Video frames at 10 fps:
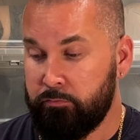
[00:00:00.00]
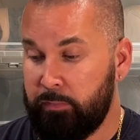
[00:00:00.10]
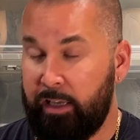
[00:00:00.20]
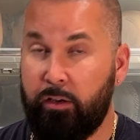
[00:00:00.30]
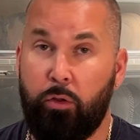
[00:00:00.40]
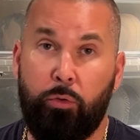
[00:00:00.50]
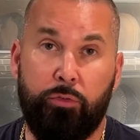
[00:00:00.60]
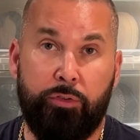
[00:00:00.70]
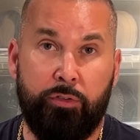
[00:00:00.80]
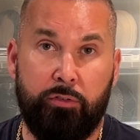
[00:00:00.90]
an
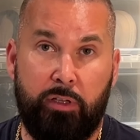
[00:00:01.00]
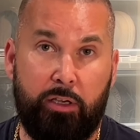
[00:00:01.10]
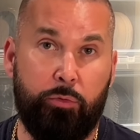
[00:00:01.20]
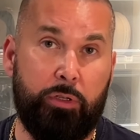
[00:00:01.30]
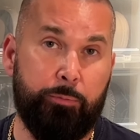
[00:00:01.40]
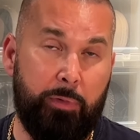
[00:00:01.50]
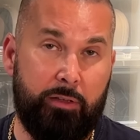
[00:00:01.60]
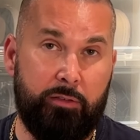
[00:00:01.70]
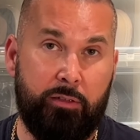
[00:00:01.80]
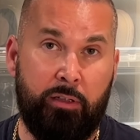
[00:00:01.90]
old
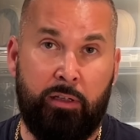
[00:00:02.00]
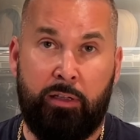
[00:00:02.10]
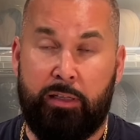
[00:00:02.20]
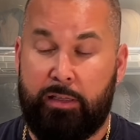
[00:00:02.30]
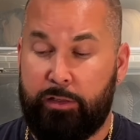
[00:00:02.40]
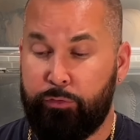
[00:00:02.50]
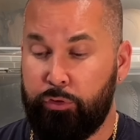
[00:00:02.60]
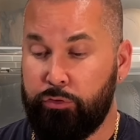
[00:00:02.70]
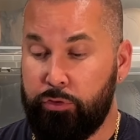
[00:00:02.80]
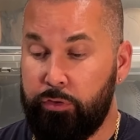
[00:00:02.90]
equipment, if
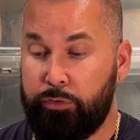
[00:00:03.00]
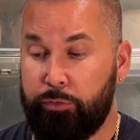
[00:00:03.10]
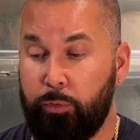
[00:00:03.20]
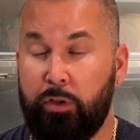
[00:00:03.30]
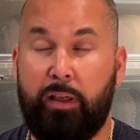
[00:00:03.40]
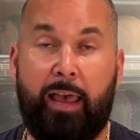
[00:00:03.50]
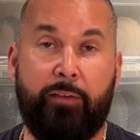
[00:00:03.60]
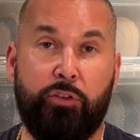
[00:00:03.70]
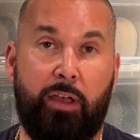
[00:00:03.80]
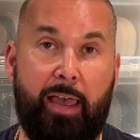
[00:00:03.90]
you just want to
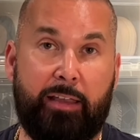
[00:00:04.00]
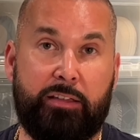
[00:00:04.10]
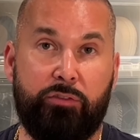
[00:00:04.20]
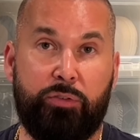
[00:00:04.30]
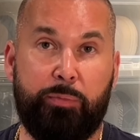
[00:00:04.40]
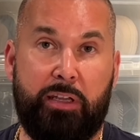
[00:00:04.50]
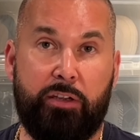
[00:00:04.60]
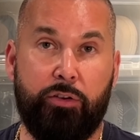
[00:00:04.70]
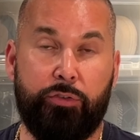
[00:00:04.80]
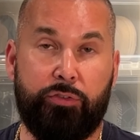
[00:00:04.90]
have your active
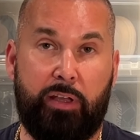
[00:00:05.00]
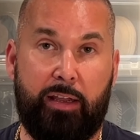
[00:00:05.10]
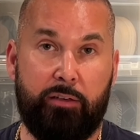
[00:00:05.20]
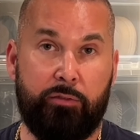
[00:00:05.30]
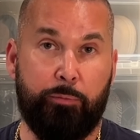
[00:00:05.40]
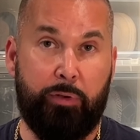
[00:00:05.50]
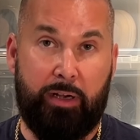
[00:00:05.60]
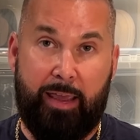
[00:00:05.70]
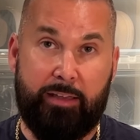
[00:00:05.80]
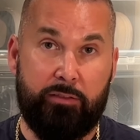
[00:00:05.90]
speakers and
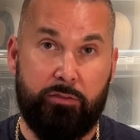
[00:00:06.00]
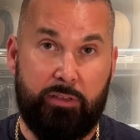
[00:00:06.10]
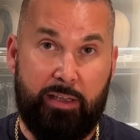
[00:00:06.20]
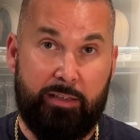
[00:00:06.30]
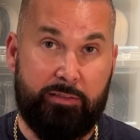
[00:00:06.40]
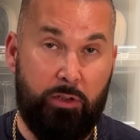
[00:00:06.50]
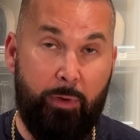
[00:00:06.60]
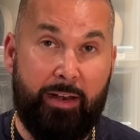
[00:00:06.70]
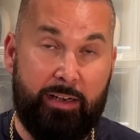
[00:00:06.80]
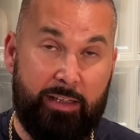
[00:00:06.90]
play
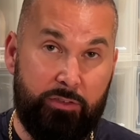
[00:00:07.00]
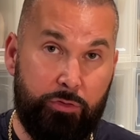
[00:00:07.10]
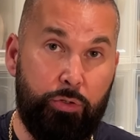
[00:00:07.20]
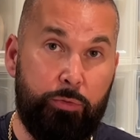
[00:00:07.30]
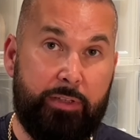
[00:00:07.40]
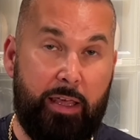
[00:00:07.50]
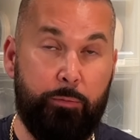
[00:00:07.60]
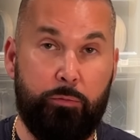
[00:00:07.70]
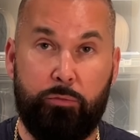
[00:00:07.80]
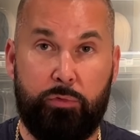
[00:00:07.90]
directly into
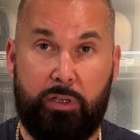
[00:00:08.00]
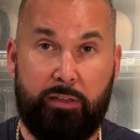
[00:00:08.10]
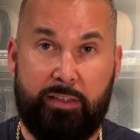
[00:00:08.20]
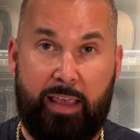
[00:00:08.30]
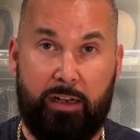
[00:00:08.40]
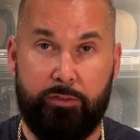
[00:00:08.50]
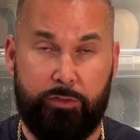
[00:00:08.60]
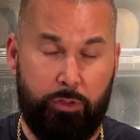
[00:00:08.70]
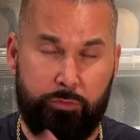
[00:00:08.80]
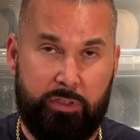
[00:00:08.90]
them, nothing else,
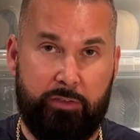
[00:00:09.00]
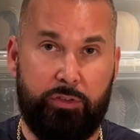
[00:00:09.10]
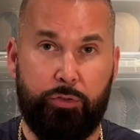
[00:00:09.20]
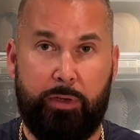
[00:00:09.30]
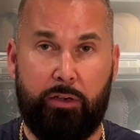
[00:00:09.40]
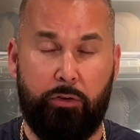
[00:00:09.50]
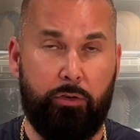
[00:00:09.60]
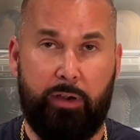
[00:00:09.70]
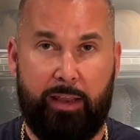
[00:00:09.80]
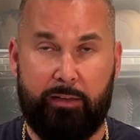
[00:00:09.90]
no TV screen
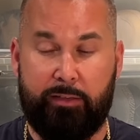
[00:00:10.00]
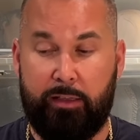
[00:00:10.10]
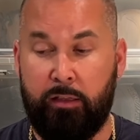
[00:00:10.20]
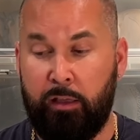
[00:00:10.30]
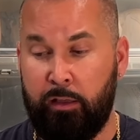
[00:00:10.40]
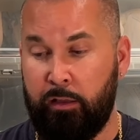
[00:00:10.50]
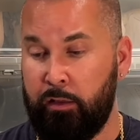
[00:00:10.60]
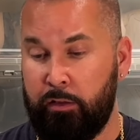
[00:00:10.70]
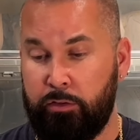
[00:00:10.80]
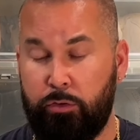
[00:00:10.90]
or anything,
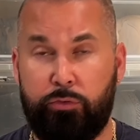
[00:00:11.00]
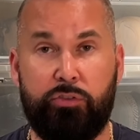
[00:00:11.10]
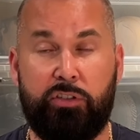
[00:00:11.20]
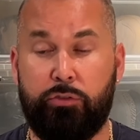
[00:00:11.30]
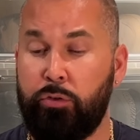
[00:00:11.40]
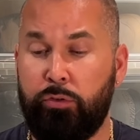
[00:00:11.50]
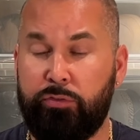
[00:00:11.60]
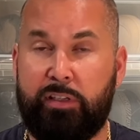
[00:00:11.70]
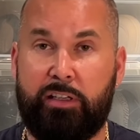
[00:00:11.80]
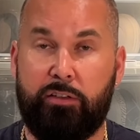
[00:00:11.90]
you
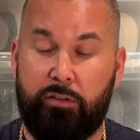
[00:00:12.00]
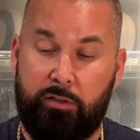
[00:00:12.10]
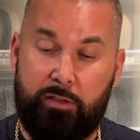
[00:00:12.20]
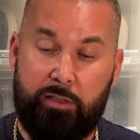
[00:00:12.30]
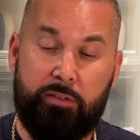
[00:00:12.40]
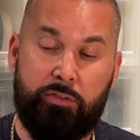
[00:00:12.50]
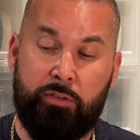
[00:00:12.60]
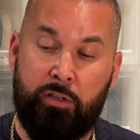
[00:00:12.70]
just need this